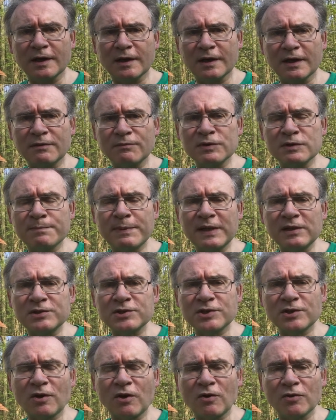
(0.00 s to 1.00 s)
It was
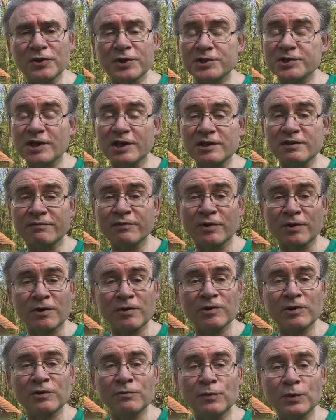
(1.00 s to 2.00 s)
built on the site of an
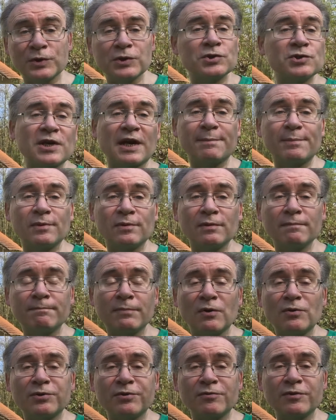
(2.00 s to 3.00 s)
earlier wooden chapel,
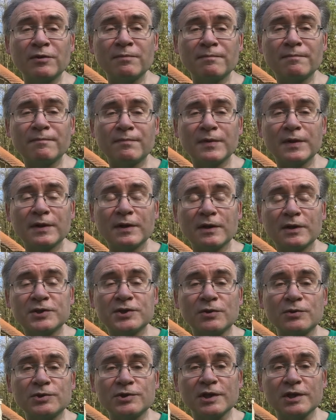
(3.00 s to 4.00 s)
both of them
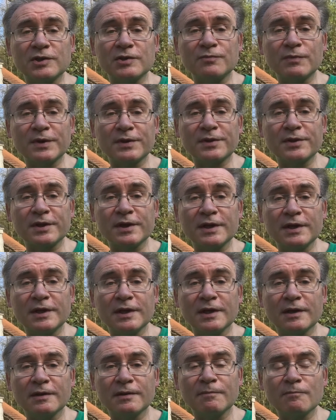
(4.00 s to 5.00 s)
associated with
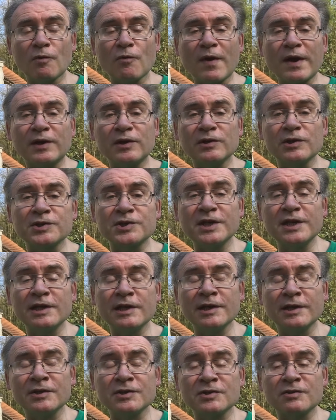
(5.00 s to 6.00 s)
the miraculous
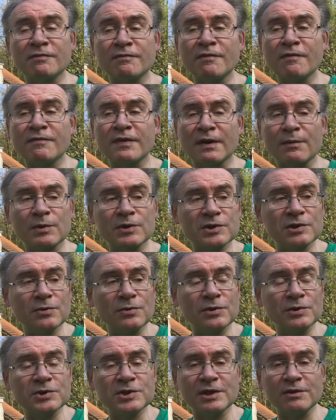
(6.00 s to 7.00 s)
healings of various
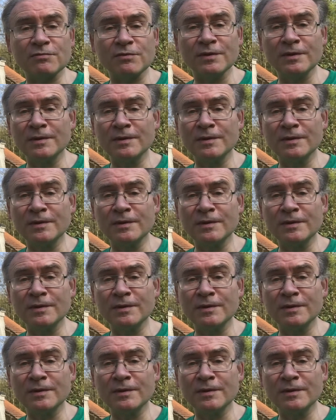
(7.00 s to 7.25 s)
local children.